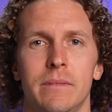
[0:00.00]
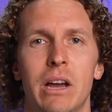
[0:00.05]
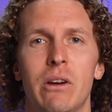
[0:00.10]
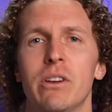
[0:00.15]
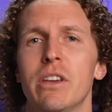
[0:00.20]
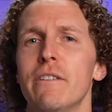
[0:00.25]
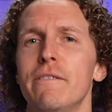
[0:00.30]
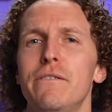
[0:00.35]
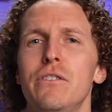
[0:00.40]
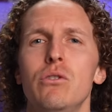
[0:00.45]

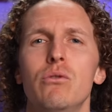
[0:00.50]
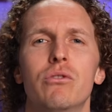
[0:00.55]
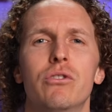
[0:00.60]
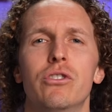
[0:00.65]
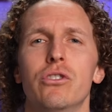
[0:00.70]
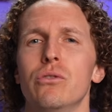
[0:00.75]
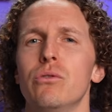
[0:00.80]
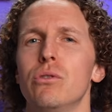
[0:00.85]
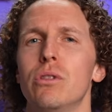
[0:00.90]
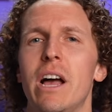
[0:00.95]
Now, if you
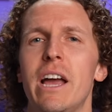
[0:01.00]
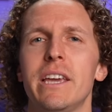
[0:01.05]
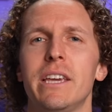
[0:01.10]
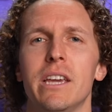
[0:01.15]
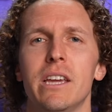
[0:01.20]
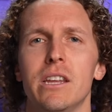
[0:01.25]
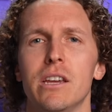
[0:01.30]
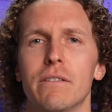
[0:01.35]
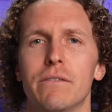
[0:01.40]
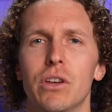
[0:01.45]
do
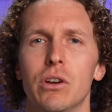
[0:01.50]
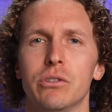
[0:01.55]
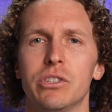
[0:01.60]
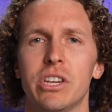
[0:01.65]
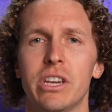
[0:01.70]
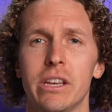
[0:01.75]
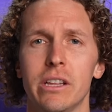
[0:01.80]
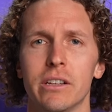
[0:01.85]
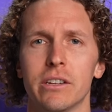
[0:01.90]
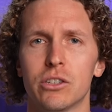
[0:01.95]
like any of those
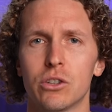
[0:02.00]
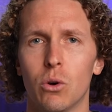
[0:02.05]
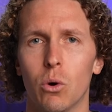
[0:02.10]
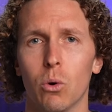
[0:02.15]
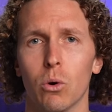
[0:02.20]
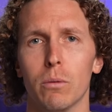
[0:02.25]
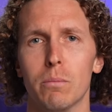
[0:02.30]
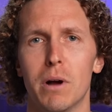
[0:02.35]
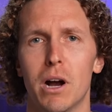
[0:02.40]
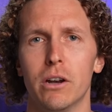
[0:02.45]
Helix
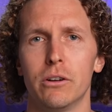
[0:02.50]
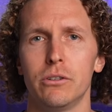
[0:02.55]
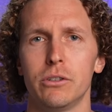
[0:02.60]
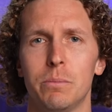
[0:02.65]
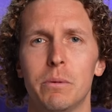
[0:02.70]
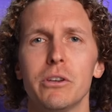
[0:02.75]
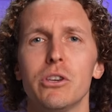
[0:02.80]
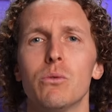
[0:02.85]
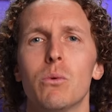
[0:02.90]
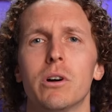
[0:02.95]
Core
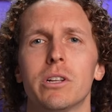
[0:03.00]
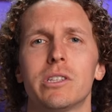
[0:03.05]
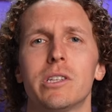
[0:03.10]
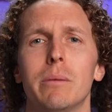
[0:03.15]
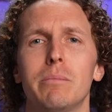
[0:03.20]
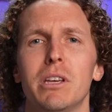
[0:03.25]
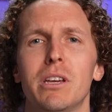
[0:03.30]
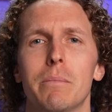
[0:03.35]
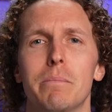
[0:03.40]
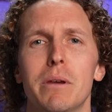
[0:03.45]
models, but you want
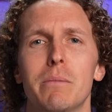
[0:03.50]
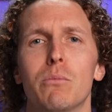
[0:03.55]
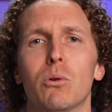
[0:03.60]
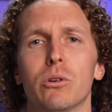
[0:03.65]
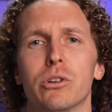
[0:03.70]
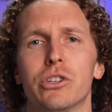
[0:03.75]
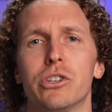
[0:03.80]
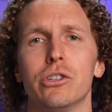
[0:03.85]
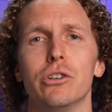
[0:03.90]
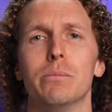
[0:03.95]
something a bit
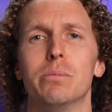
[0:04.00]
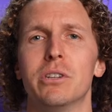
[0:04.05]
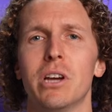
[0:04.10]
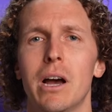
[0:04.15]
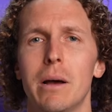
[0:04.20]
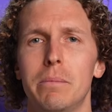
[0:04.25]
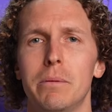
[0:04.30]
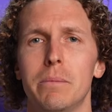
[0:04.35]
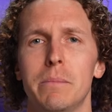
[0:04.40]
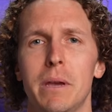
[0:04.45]
more souped
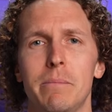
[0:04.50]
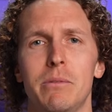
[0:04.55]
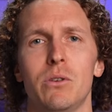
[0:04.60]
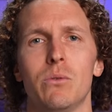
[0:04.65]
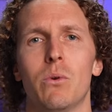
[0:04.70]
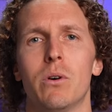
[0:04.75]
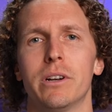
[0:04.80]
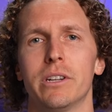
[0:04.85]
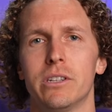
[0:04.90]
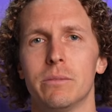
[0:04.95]
up, maybe
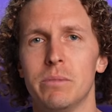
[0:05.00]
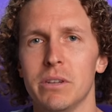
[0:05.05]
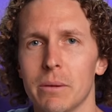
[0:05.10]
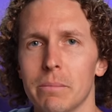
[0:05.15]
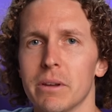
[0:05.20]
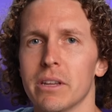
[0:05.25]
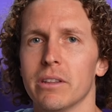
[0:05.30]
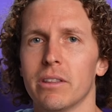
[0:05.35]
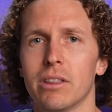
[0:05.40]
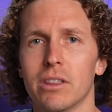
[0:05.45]
you want it to be
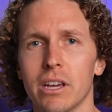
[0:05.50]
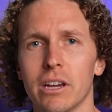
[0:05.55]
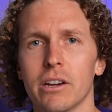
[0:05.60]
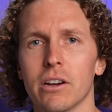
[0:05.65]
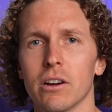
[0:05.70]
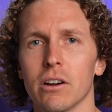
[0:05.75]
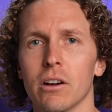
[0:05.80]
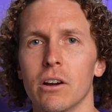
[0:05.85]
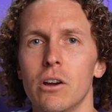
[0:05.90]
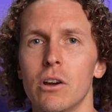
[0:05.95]
a bit
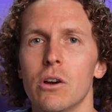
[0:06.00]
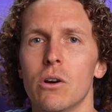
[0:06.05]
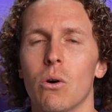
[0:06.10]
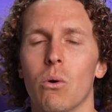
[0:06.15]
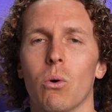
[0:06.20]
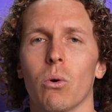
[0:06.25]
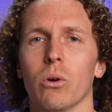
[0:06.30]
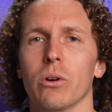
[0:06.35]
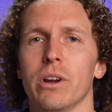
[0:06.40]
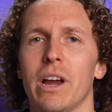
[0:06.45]
thicker
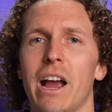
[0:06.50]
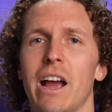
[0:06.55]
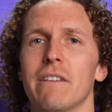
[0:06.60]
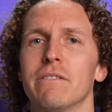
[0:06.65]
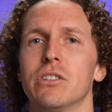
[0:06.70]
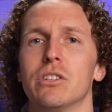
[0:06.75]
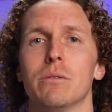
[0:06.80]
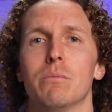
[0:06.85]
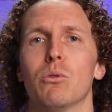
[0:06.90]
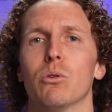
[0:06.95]
or
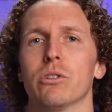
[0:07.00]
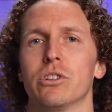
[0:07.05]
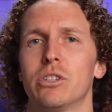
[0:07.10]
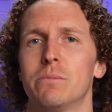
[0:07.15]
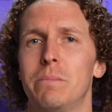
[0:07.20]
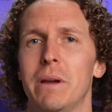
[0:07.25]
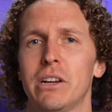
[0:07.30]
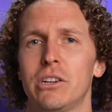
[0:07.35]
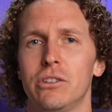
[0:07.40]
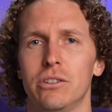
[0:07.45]
have some more
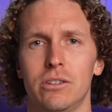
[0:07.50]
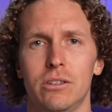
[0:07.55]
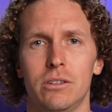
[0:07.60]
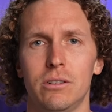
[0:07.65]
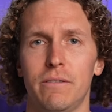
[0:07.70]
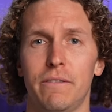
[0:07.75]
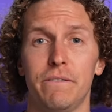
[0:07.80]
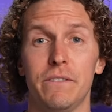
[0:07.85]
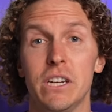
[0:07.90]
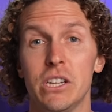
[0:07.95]

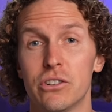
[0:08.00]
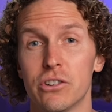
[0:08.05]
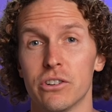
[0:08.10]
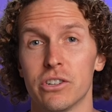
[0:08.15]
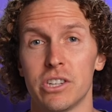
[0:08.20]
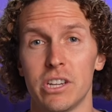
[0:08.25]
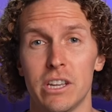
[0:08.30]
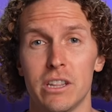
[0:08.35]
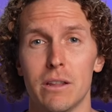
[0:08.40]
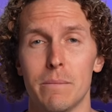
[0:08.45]
special
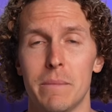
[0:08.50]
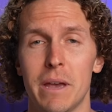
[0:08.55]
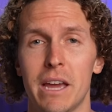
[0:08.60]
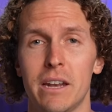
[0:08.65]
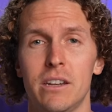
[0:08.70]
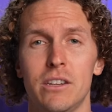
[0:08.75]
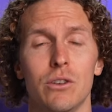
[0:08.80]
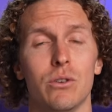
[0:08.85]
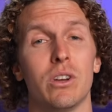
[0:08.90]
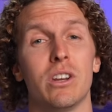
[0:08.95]
features in the
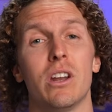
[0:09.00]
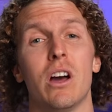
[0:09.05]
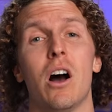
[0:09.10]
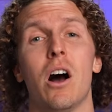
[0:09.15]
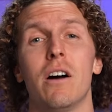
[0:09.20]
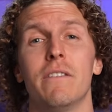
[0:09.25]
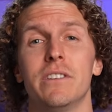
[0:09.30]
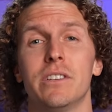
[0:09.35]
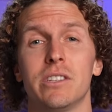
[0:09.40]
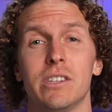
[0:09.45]
bed, you can
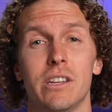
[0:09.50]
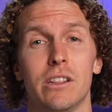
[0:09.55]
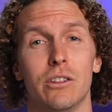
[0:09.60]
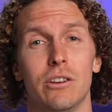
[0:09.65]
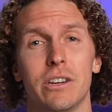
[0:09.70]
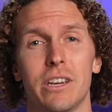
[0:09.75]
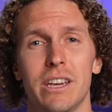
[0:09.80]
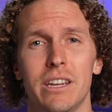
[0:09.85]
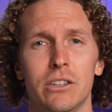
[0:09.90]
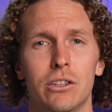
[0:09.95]
obviously
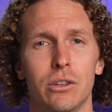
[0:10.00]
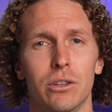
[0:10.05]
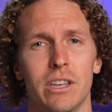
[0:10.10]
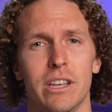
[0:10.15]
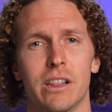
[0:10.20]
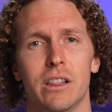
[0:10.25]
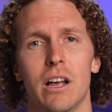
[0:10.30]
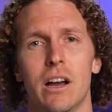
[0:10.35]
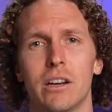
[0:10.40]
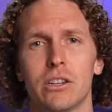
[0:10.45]
look into
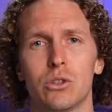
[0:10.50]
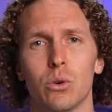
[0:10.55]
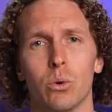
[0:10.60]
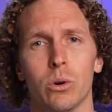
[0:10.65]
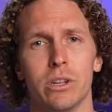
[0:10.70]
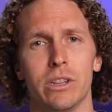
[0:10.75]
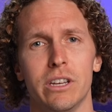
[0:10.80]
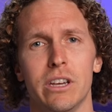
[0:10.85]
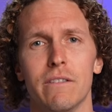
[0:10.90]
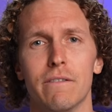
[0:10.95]
the Lux
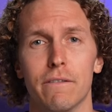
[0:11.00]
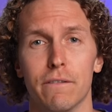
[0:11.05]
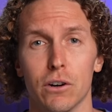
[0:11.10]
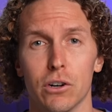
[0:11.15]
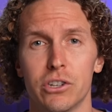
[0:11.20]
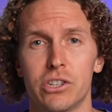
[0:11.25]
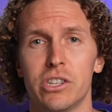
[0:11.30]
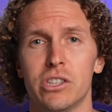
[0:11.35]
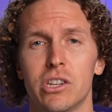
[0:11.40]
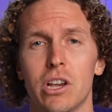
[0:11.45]
or Elite
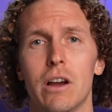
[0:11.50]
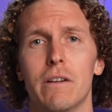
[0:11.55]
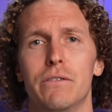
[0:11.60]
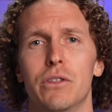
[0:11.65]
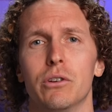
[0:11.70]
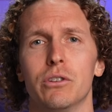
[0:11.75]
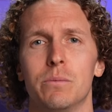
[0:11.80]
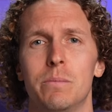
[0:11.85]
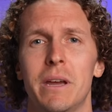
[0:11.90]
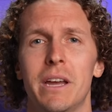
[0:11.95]
versions of
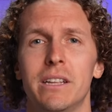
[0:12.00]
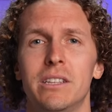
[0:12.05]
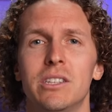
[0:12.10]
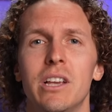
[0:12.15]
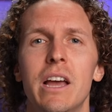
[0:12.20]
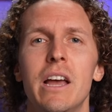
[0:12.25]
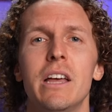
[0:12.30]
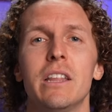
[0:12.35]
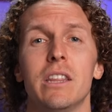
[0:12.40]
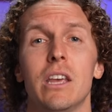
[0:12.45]
those
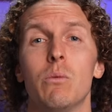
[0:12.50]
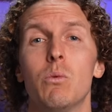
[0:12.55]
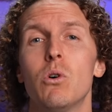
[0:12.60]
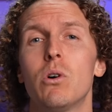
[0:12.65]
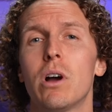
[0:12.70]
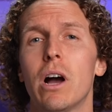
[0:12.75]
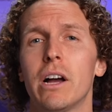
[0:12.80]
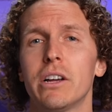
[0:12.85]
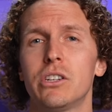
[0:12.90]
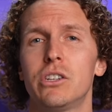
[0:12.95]
beds. They
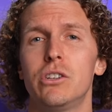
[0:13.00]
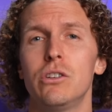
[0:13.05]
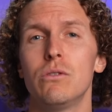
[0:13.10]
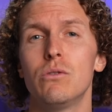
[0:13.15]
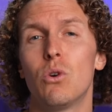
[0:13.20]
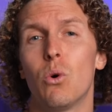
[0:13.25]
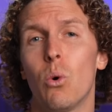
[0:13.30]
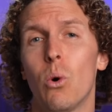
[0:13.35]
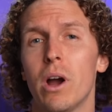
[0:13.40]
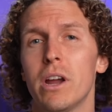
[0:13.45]
will cost
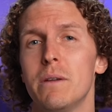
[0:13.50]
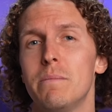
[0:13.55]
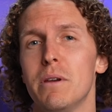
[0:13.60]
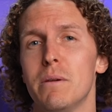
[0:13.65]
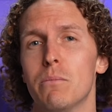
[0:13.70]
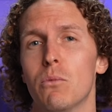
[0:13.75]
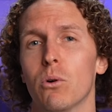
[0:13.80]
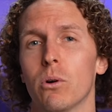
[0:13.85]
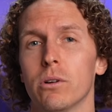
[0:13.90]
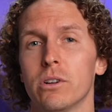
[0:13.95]
you quite a
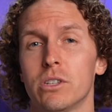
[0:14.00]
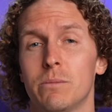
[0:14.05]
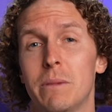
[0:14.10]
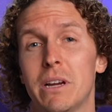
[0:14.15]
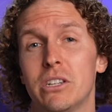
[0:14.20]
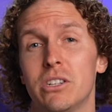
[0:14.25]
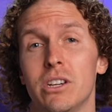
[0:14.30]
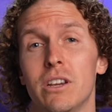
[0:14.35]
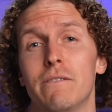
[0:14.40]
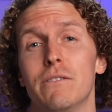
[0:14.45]
bit more,
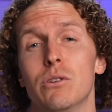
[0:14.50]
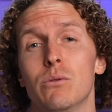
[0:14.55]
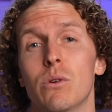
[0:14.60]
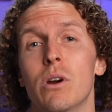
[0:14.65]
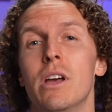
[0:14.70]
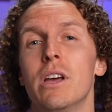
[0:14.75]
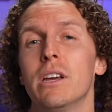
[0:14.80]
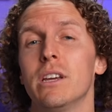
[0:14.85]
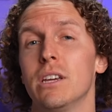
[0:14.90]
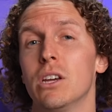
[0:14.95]
especially if
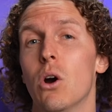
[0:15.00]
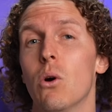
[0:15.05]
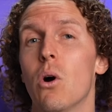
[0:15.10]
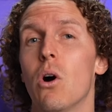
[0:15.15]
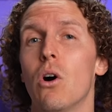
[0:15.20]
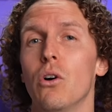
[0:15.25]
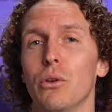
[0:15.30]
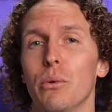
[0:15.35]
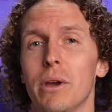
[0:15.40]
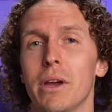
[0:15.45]
you go
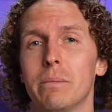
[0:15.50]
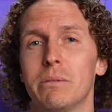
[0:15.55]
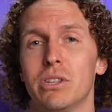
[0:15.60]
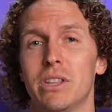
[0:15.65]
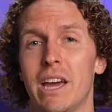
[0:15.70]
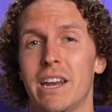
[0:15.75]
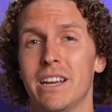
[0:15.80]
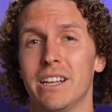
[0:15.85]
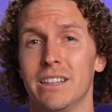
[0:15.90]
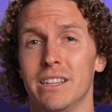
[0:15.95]
all the way up
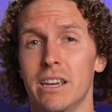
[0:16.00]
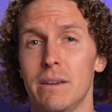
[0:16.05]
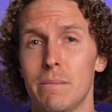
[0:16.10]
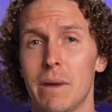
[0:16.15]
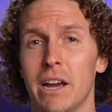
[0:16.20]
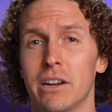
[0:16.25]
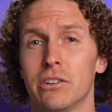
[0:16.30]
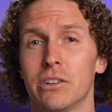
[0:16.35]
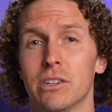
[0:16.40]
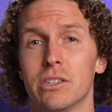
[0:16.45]
to that Elite
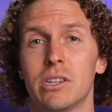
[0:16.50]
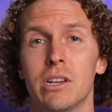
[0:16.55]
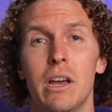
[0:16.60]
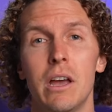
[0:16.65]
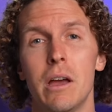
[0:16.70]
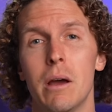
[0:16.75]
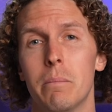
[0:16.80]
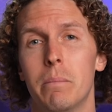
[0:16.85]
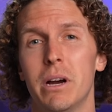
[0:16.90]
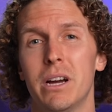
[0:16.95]
mattress,
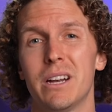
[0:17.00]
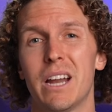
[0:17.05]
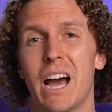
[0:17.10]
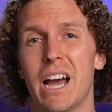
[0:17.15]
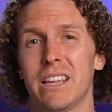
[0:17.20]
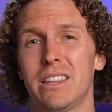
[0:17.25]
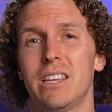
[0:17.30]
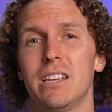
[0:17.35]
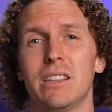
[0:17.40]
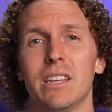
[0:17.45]
but
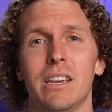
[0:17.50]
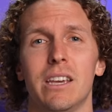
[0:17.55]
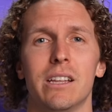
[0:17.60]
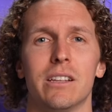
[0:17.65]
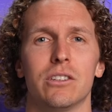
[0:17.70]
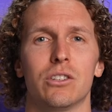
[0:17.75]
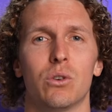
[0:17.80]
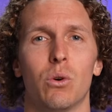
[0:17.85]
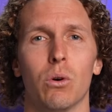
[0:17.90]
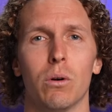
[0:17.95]
I think the
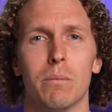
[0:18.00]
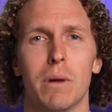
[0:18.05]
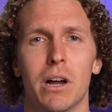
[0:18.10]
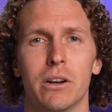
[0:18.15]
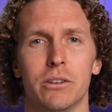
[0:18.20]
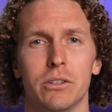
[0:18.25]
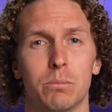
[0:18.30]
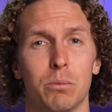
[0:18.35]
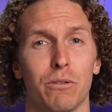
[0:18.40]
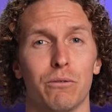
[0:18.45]
Helix Core
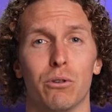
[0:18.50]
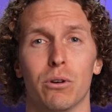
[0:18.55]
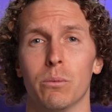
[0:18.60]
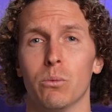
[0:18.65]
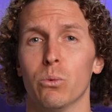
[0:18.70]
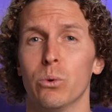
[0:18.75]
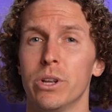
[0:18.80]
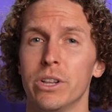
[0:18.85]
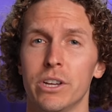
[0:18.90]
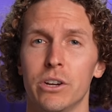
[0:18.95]
models
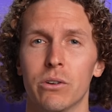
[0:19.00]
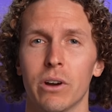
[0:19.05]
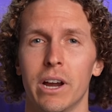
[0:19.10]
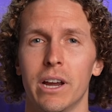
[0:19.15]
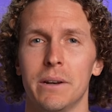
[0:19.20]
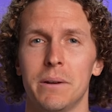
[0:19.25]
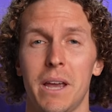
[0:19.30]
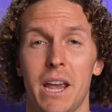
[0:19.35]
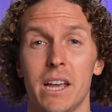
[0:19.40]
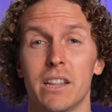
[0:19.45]
perform really
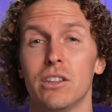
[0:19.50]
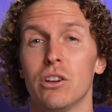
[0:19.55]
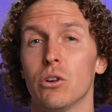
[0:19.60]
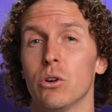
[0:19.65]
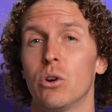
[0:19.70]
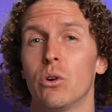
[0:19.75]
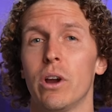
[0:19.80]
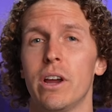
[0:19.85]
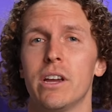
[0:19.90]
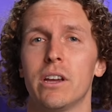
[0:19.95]
great, and
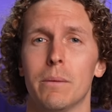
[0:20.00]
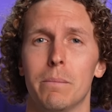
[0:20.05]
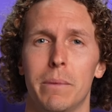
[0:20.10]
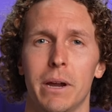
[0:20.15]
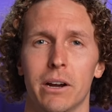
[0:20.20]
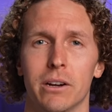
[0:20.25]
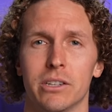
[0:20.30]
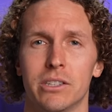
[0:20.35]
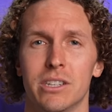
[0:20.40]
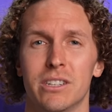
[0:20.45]
they're a great
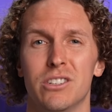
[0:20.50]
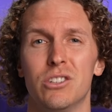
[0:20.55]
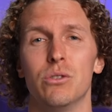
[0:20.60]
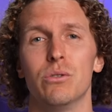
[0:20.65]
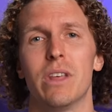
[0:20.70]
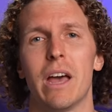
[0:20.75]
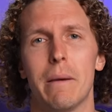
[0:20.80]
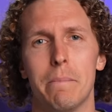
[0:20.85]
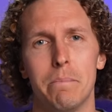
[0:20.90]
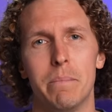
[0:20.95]
comparison
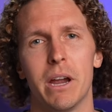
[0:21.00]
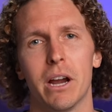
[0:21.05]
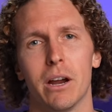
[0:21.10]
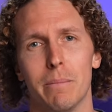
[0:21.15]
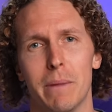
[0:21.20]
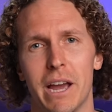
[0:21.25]
to that Bear